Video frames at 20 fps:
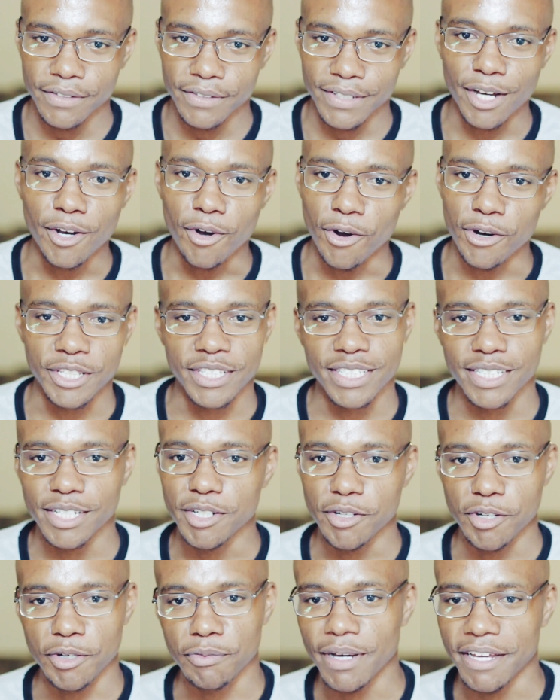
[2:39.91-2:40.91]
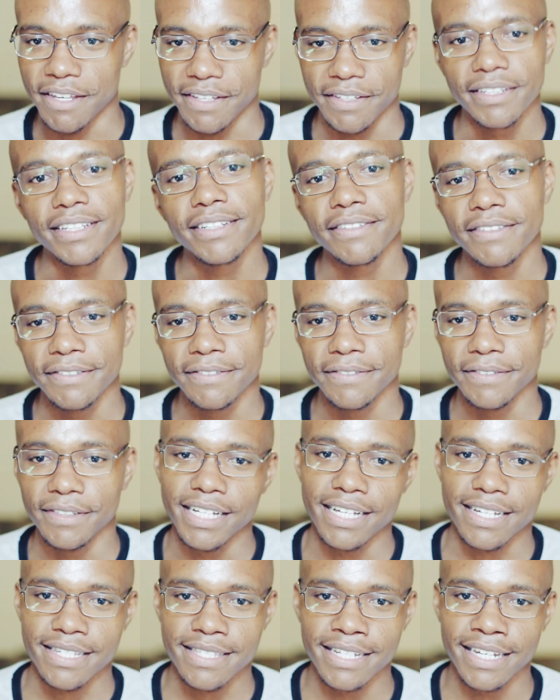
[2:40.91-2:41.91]
thank God, on my
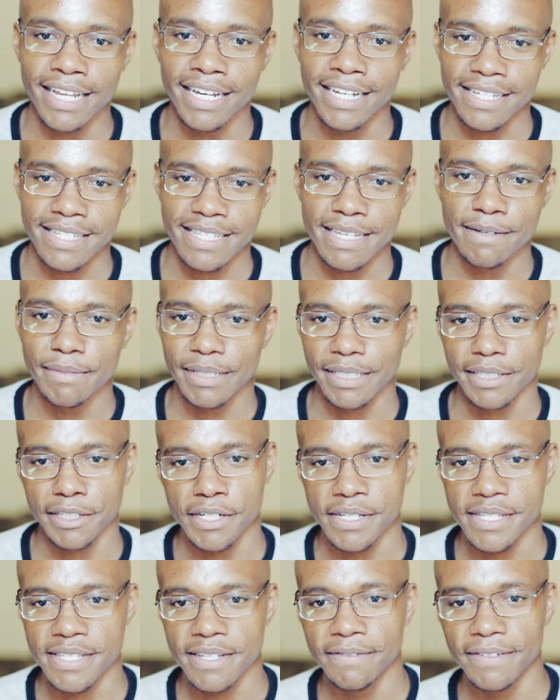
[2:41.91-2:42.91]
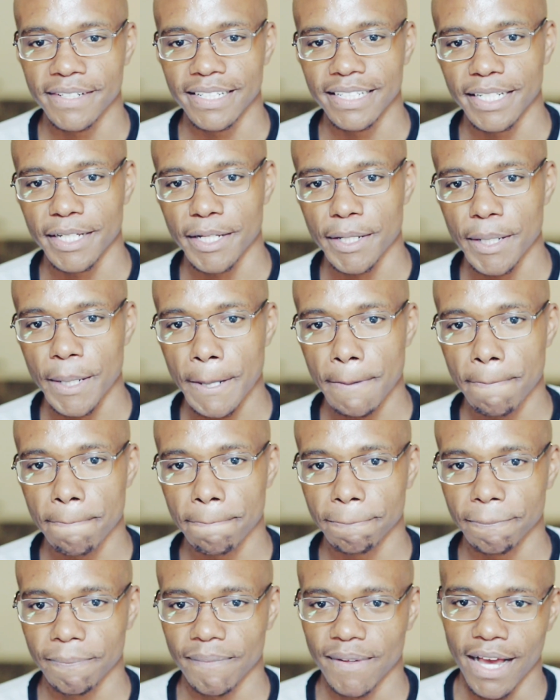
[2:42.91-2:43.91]
external exam in grade 7,
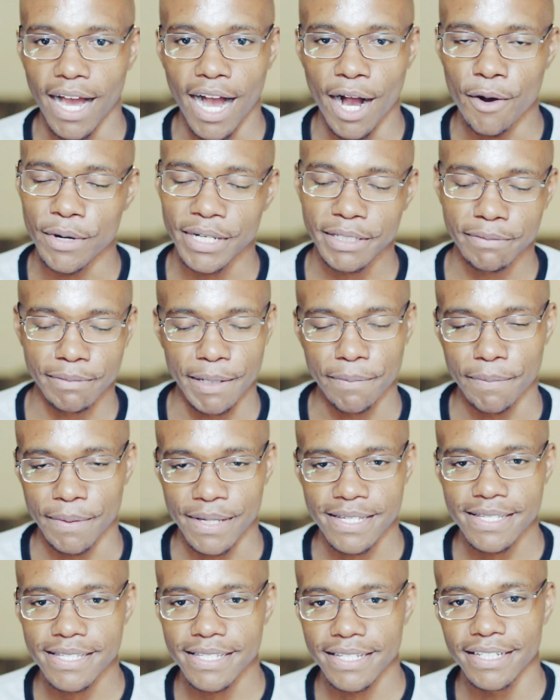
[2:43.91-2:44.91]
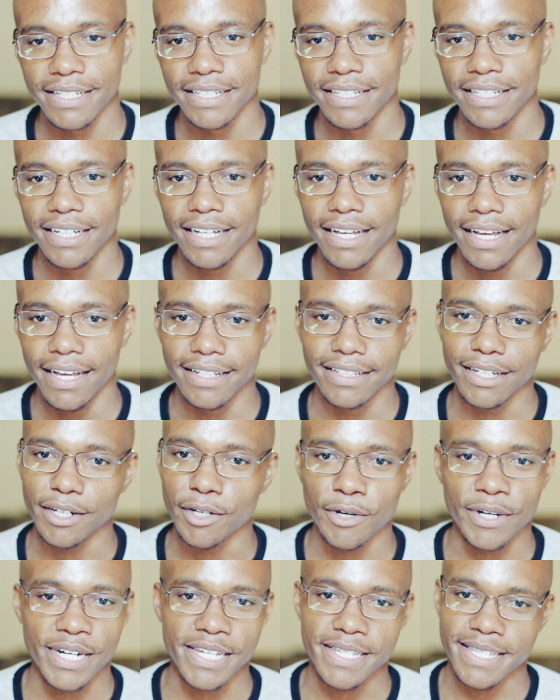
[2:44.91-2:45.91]
I worked my best and I
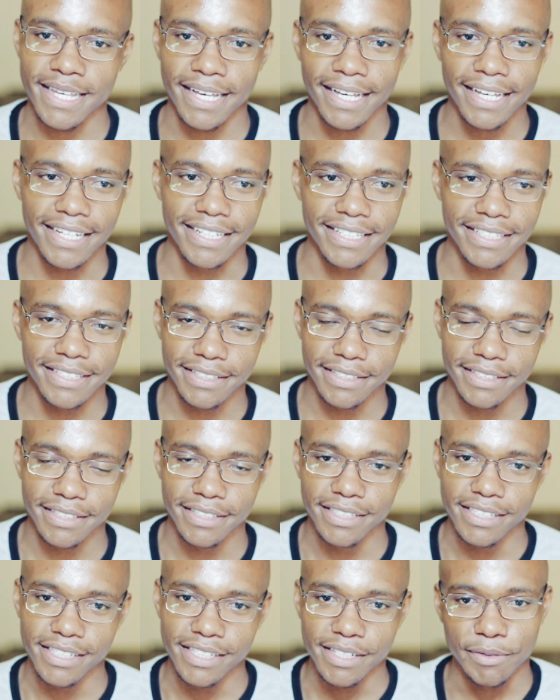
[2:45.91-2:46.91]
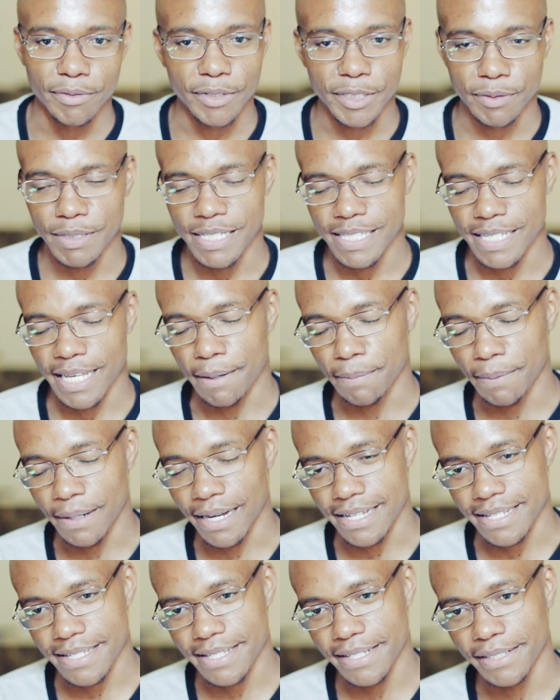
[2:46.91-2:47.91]
got a second, which means I
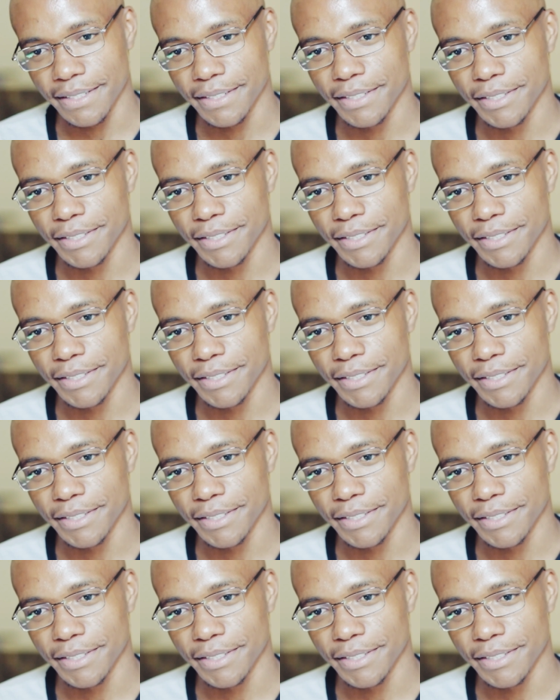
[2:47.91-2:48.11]
passed.